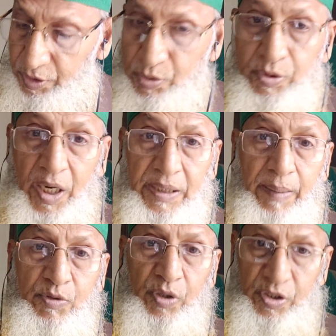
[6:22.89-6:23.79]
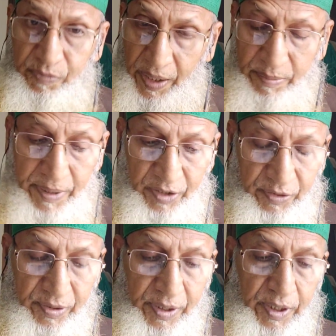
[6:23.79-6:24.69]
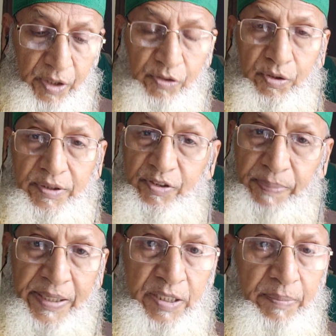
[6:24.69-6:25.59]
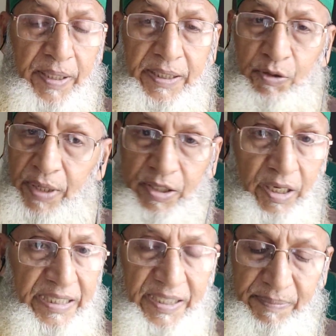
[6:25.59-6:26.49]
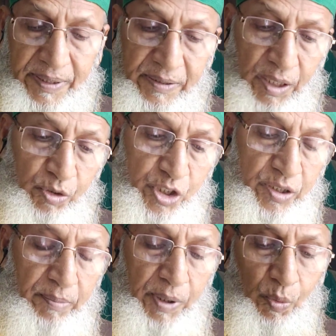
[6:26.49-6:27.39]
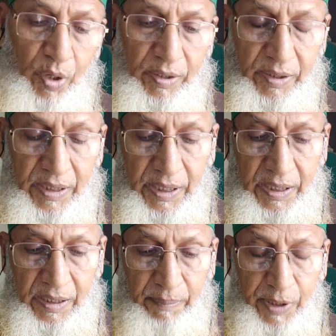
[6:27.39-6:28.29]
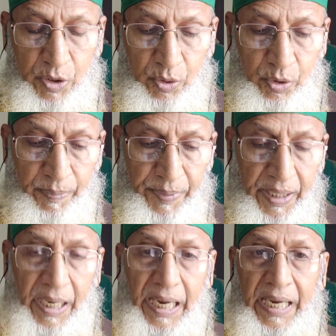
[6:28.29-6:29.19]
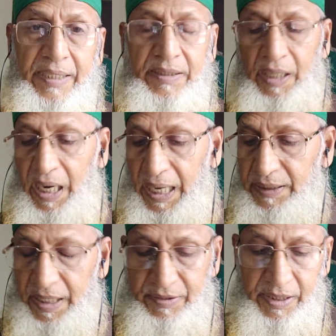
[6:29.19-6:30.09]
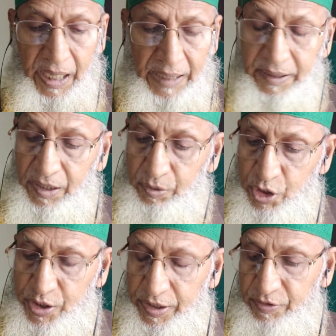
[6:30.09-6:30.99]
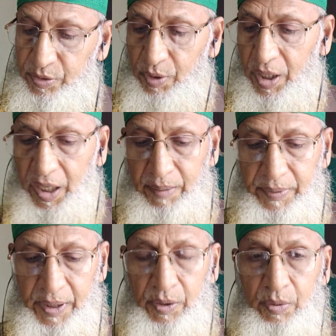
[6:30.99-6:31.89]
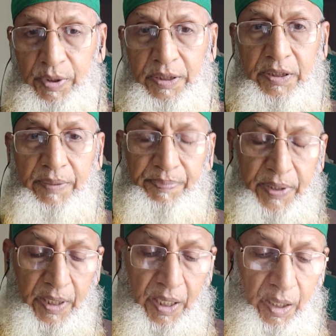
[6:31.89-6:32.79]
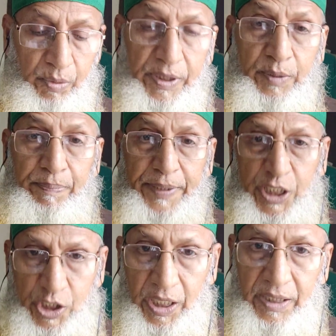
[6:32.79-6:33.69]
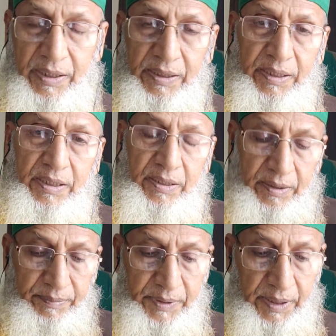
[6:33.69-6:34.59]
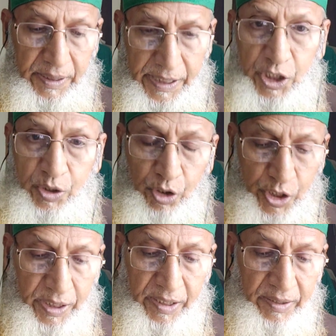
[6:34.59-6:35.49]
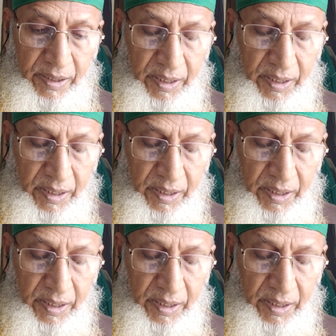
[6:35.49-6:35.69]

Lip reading: So total come 25 marks. So this mandatory, you can leave the question number 1, number 2, and the other questions will come with picture in each question.